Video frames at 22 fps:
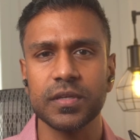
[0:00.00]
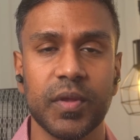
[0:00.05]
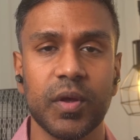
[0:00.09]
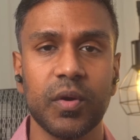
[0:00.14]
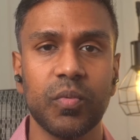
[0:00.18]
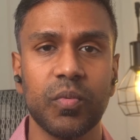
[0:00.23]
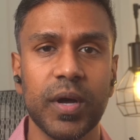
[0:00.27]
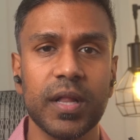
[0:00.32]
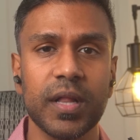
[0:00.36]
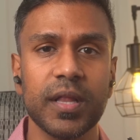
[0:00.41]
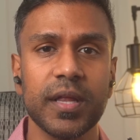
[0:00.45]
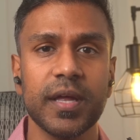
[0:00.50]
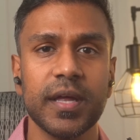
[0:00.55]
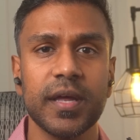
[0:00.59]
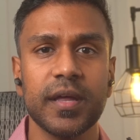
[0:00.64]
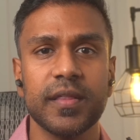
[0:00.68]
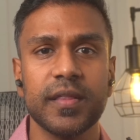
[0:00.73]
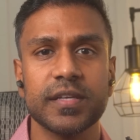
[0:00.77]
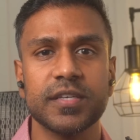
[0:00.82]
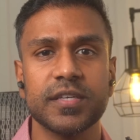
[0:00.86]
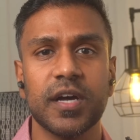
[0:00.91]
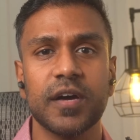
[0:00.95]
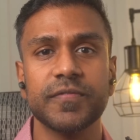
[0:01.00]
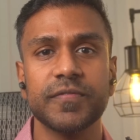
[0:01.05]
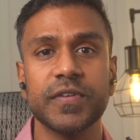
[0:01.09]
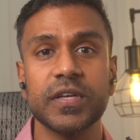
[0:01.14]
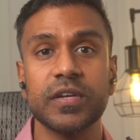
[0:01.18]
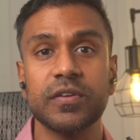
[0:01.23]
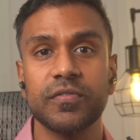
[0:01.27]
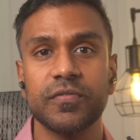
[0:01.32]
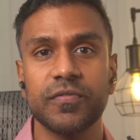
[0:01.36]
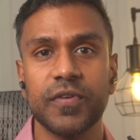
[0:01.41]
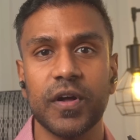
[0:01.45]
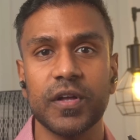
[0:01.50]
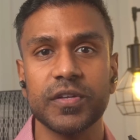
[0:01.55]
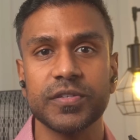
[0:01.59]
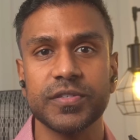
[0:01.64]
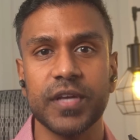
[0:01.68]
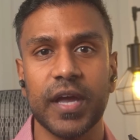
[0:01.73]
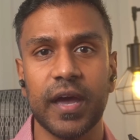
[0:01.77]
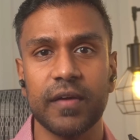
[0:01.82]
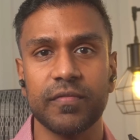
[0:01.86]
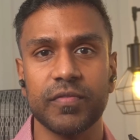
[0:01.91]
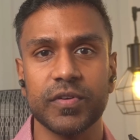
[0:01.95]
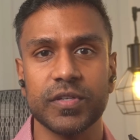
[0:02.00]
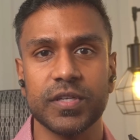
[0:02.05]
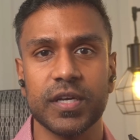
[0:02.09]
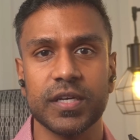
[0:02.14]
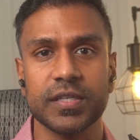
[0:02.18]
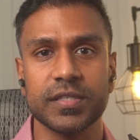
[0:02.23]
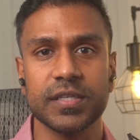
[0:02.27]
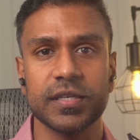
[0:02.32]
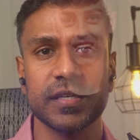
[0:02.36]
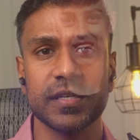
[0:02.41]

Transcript: Well, that's often false advertising.